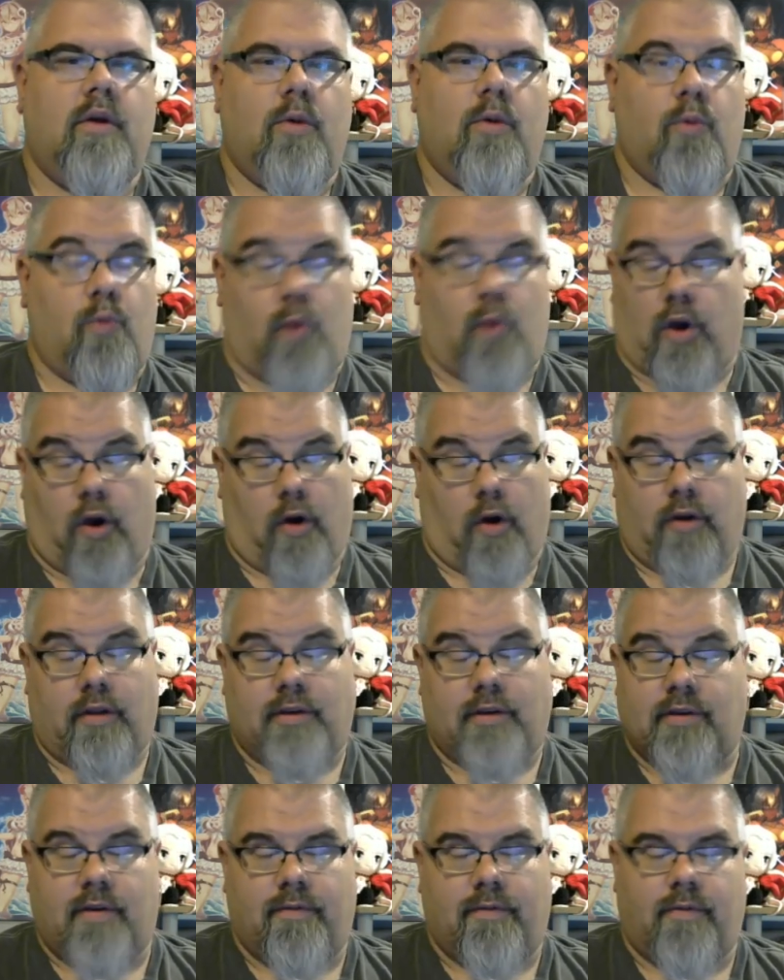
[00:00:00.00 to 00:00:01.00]

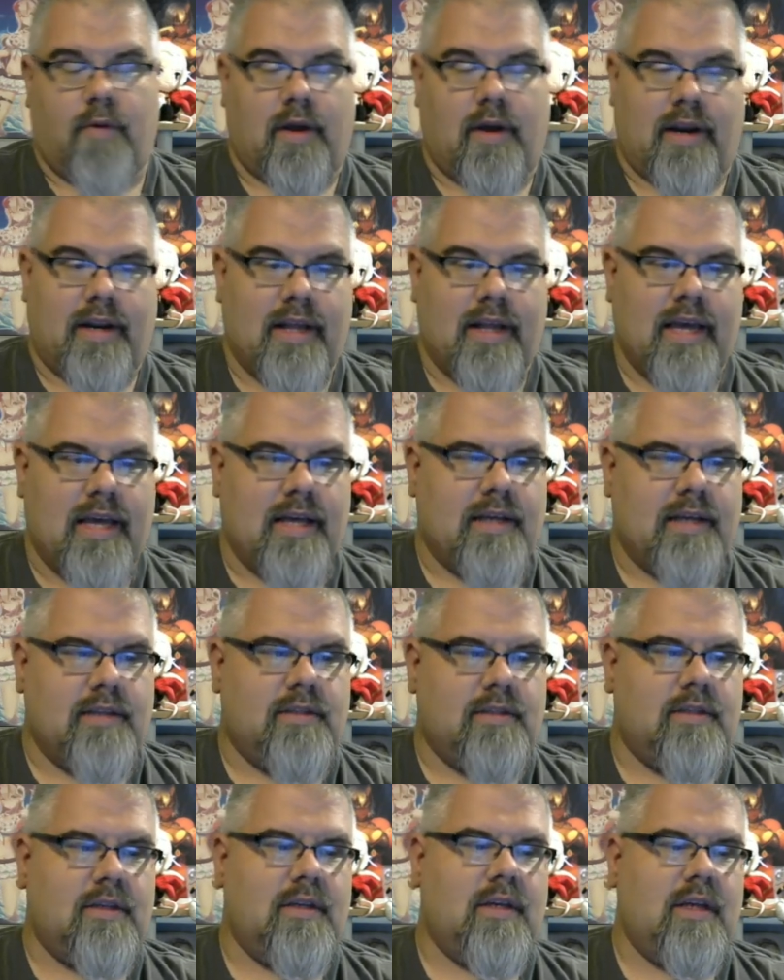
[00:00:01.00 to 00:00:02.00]
regardless of what it
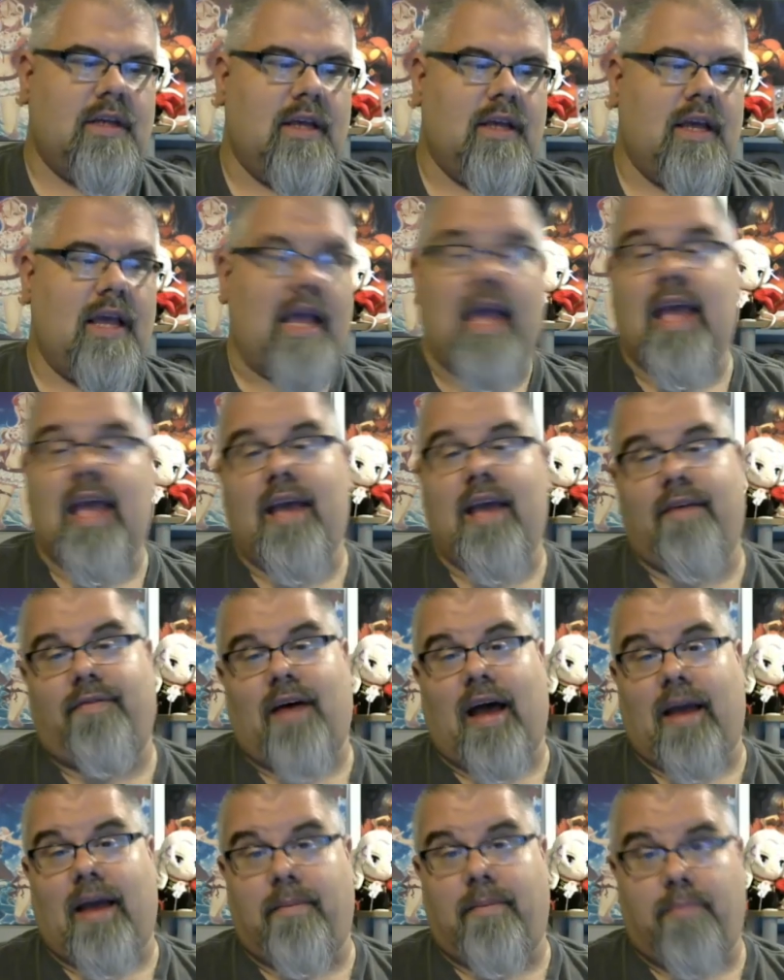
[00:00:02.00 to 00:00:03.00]
is, if
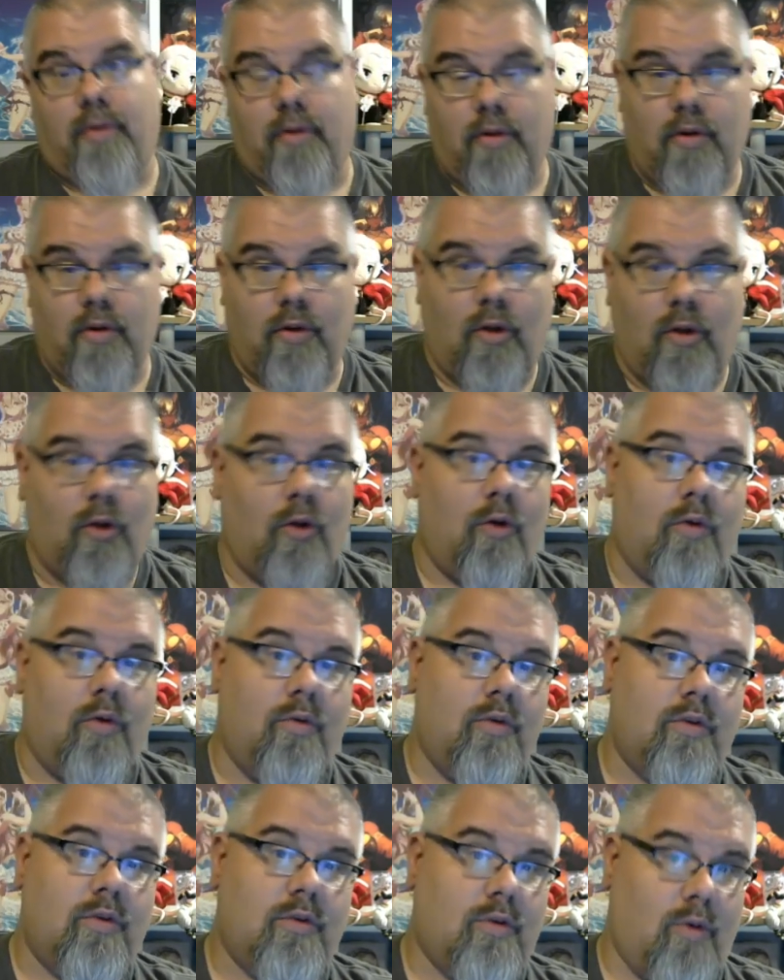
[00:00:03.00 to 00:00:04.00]
I pull
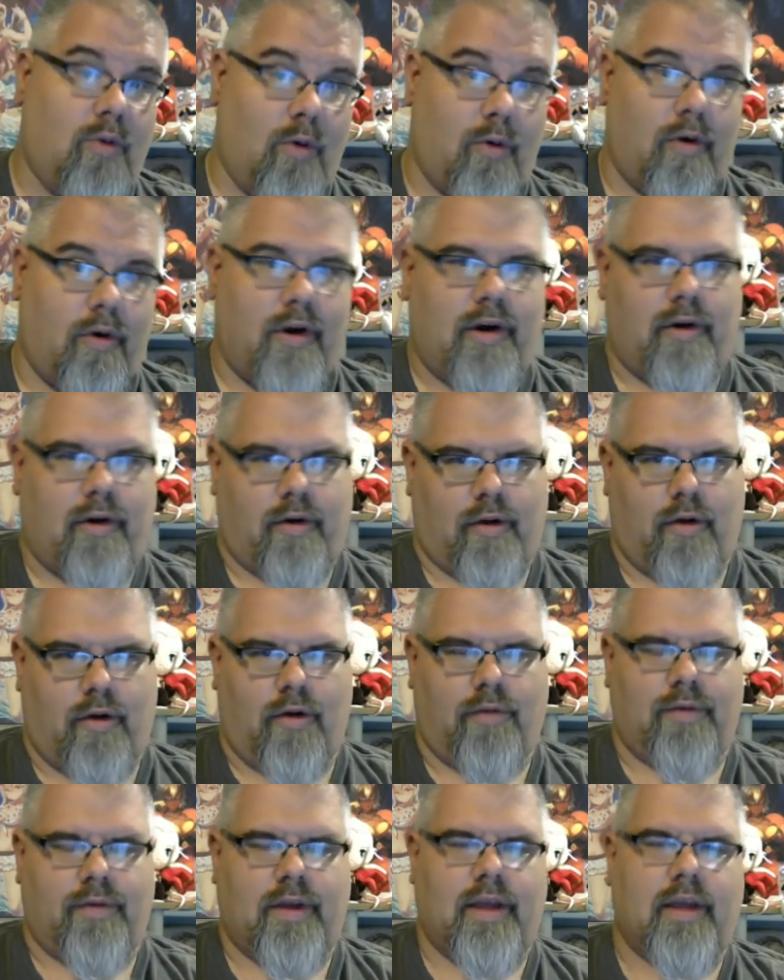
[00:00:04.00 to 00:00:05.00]
Corrin or
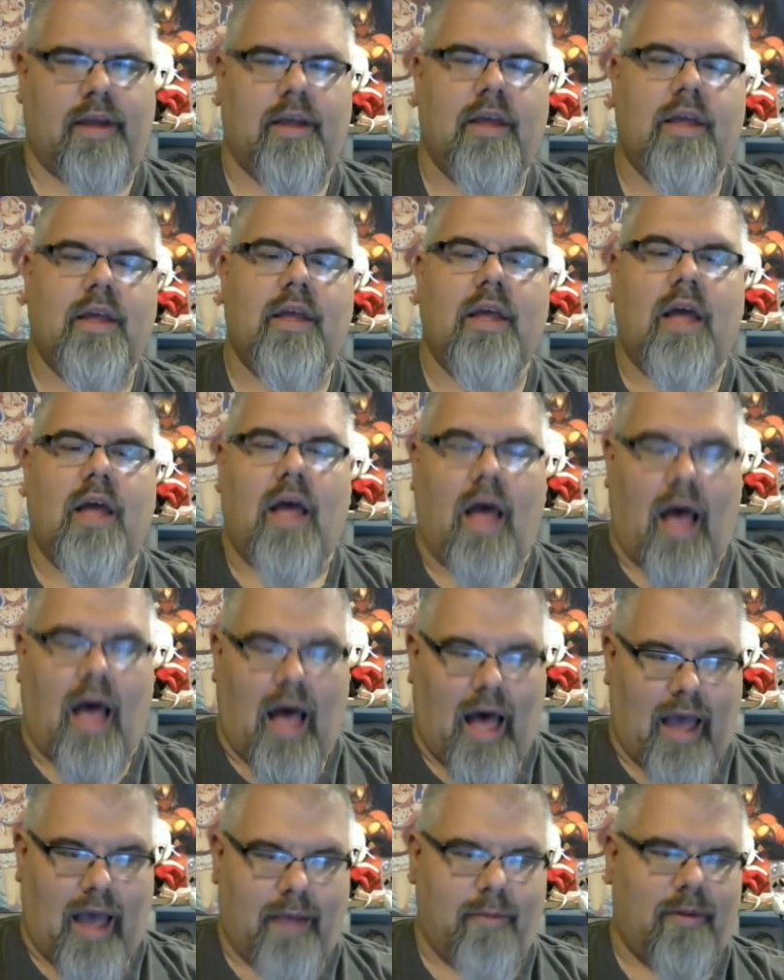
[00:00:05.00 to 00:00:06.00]
Gullwing,
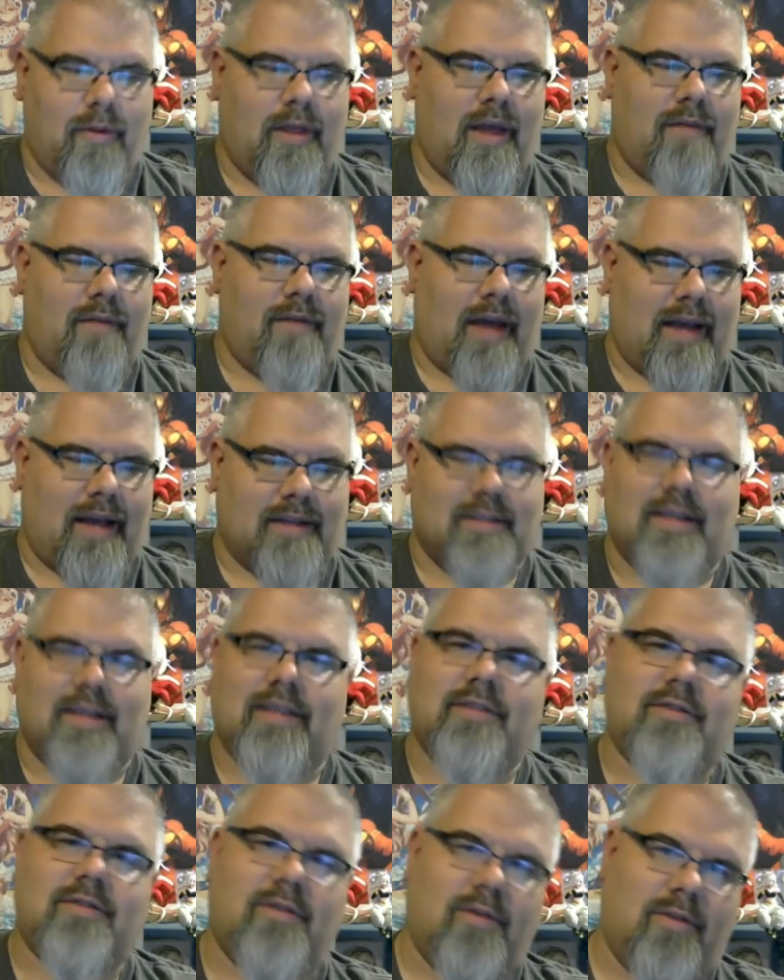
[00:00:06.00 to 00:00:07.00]
I will have
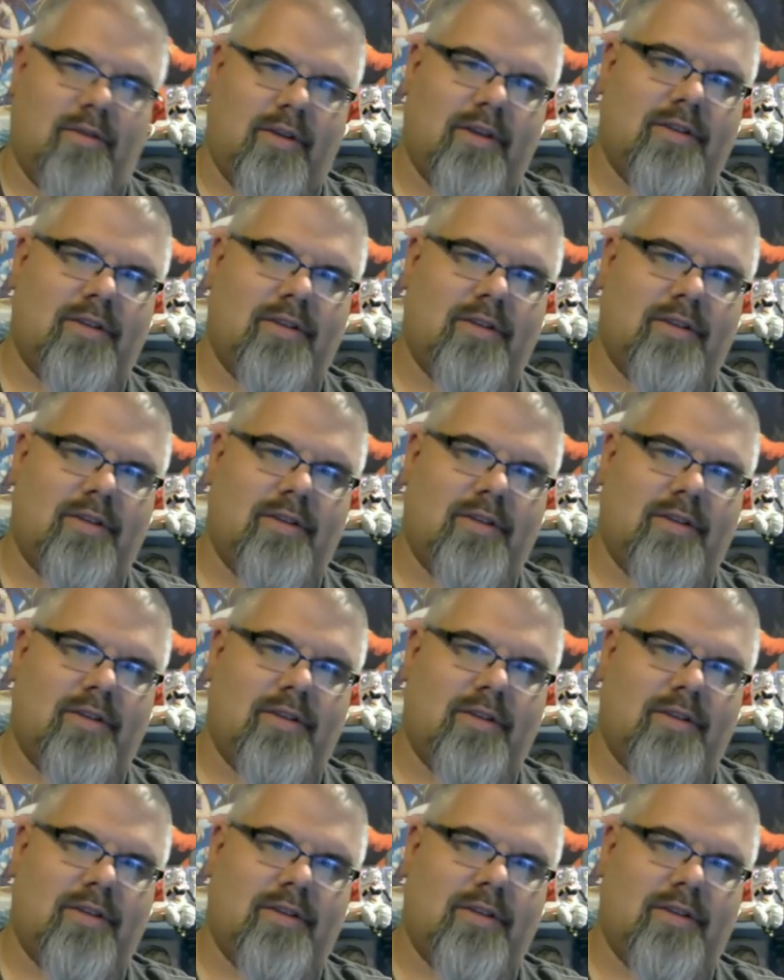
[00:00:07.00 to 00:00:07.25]
access to their